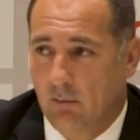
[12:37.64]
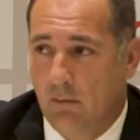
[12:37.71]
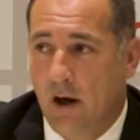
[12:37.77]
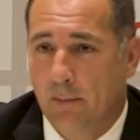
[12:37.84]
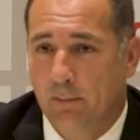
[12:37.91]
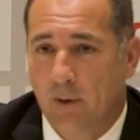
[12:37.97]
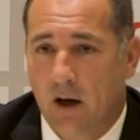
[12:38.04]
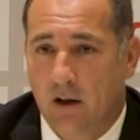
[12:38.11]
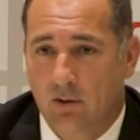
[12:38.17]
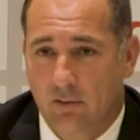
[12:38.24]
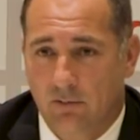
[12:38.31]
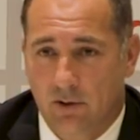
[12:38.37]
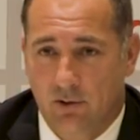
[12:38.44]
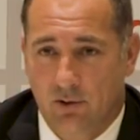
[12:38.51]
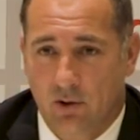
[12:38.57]
My part
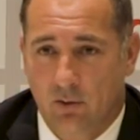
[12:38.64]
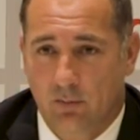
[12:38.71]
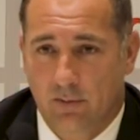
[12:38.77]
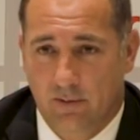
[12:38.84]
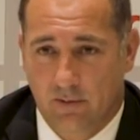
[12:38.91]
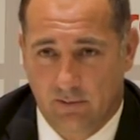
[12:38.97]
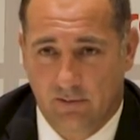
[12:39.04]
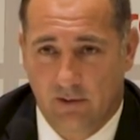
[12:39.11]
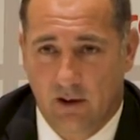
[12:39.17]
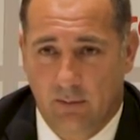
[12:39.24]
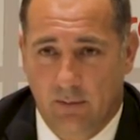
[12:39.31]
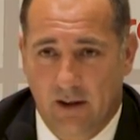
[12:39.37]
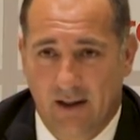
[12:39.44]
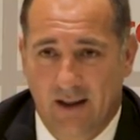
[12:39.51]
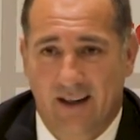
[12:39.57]
of the job will
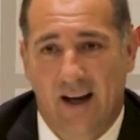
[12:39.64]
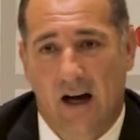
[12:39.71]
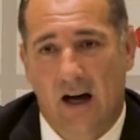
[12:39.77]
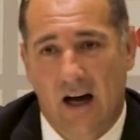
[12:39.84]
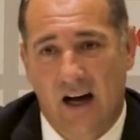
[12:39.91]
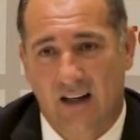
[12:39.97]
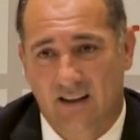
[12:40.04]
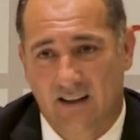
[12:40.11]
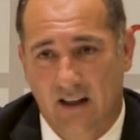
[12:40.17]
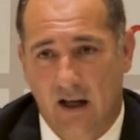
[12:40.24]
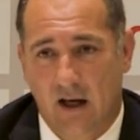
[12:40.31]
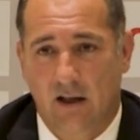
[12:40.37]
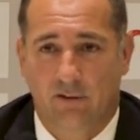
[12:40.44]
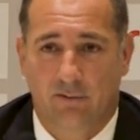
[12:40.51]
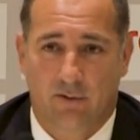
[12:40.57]
be,
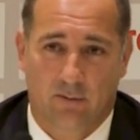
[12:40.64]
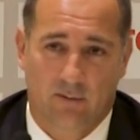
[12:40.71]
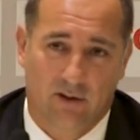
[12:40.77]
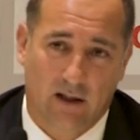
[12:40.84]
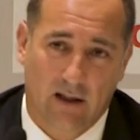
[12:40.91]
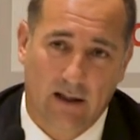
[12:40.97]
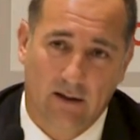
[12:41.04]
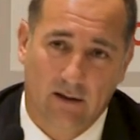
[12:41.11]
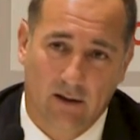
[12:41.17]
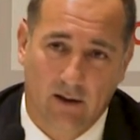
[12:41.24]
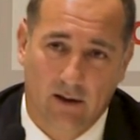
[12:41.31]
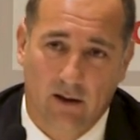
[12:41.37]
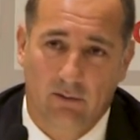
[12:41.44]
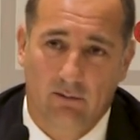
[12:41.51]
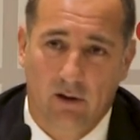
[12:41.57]
aside from
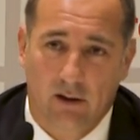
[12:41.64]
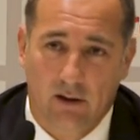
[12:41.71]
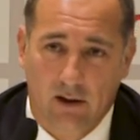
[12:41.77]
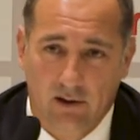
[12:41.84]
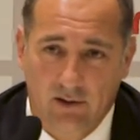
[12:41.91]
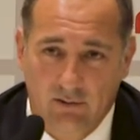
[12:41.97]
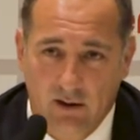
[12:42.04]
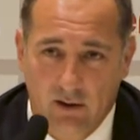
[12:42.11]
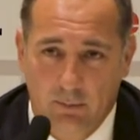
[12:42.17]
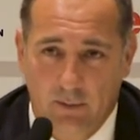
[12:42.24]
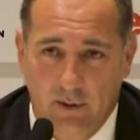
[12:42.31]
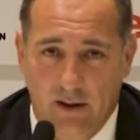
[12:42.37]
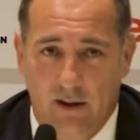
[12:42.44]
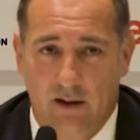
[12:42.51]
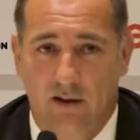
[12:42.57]
selecting and working with the
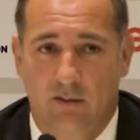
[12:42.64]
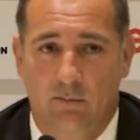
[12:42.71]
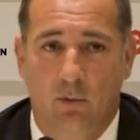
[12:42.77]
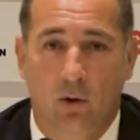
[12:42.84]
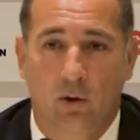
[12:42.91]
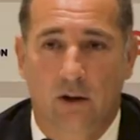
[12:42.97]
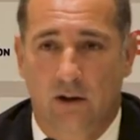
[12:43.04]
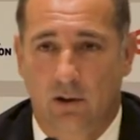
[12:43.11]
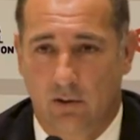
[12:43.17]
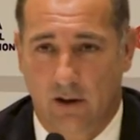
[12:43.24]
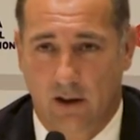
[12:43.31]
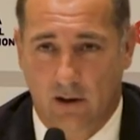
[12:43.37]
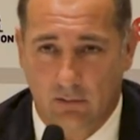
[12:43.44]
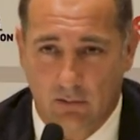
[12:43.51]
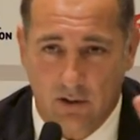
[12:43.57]
players,
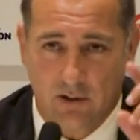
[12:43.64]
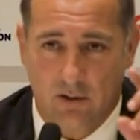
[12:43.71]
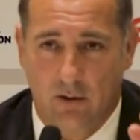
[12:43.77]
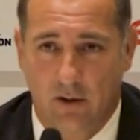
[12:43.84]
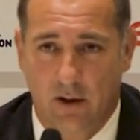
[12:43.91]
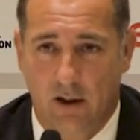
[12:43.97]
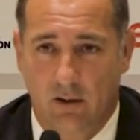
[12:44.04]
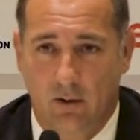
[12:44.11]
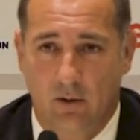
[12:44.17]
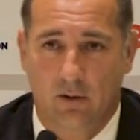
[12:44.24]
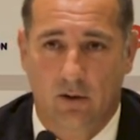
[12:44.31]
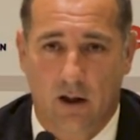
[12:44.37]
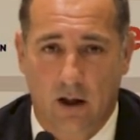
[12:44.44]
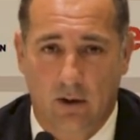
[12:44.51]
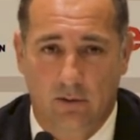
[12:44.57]
monitoring what's going
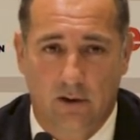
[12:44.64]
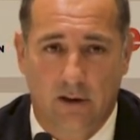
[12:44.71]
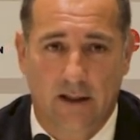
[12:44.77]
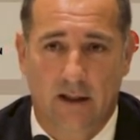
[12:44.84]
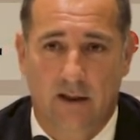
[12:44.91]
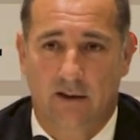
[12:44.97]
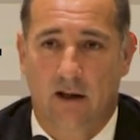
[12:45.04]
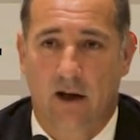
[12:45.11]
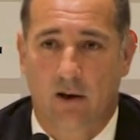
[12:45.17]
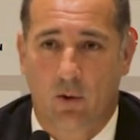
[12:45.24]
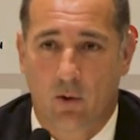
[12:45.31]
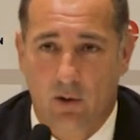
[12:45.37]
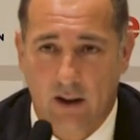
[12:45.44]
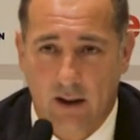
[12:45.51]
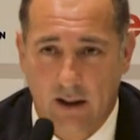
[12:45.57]
on, how the leagues are
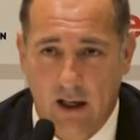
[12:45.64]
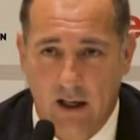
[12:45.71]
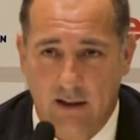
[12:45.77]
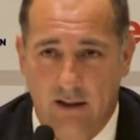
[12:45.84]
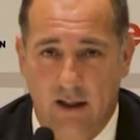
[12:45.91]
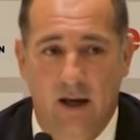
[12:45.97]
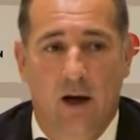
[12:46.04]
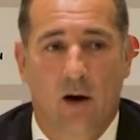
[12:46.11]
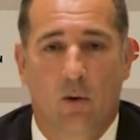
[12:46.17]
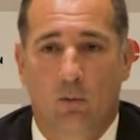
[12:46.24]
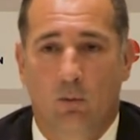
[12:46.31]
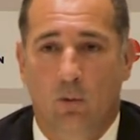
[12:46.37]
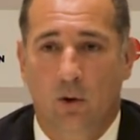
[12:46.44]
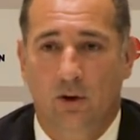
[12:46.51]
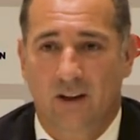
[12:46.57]
organized,
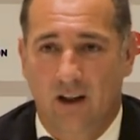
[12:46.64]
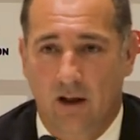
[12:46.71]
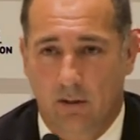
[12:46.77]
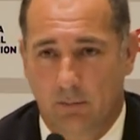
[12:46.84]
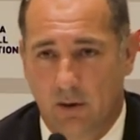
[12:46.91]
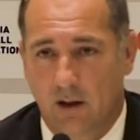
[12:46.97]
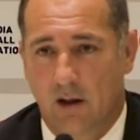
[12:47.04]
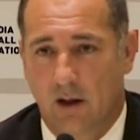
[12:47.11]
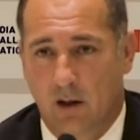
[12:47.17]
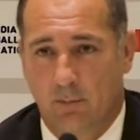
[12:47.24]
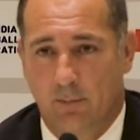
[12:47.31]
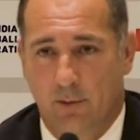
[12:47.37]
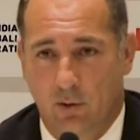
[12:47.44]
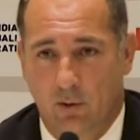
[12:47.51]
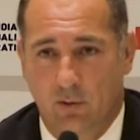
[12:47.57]
what can be
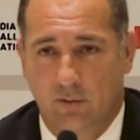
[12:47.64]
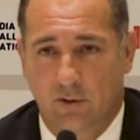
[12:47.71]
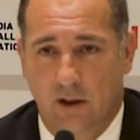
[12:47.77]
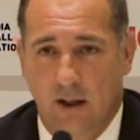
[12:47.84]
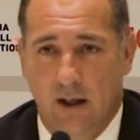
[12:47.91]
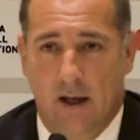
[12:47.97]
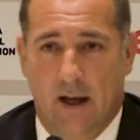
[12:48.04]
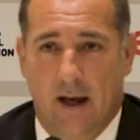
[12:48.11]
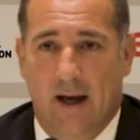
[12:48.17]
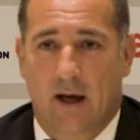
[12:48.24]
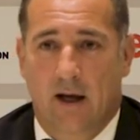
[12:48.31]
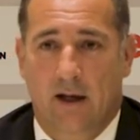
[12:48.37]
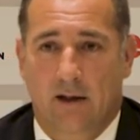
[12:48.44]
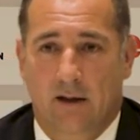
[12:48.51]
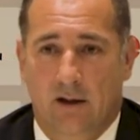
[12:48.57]
improved,
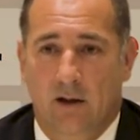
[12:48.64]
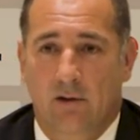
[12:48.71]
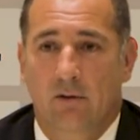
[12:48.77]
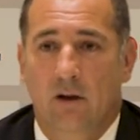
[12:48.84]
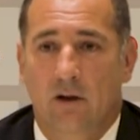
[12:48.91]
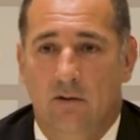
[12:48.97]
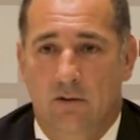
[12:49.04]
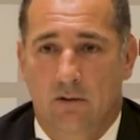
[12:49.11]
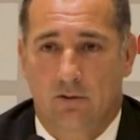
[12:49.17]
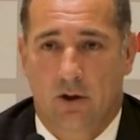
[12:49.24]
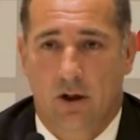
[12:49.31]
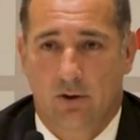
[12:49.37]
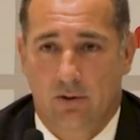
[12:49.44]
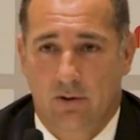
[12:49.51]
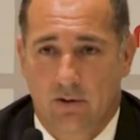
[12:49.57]
and giving
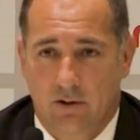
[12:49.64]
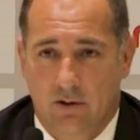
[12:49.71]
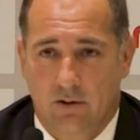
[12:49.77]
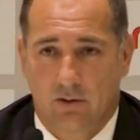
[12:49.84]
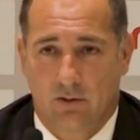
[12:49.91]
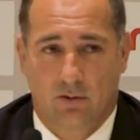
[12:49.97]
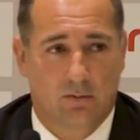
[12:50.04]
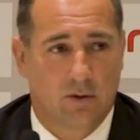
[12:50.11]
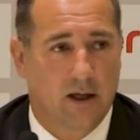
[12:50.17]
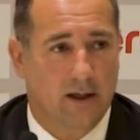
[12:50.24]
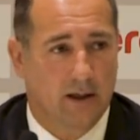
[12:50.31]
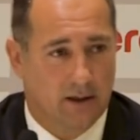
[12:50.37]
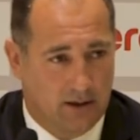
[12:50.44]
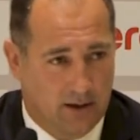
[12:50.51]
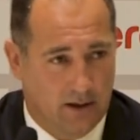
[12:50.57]
suggestions to my